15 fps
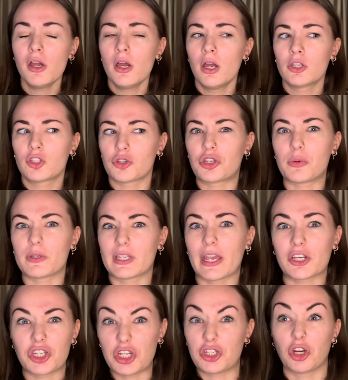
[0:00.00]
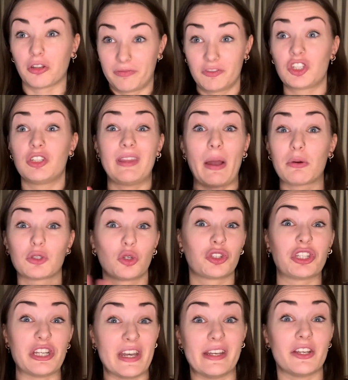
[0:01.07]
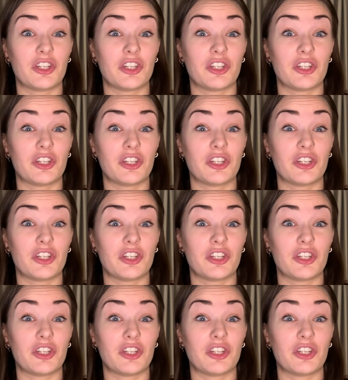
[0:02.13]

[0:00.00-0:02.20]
So she was like, that was all she needed.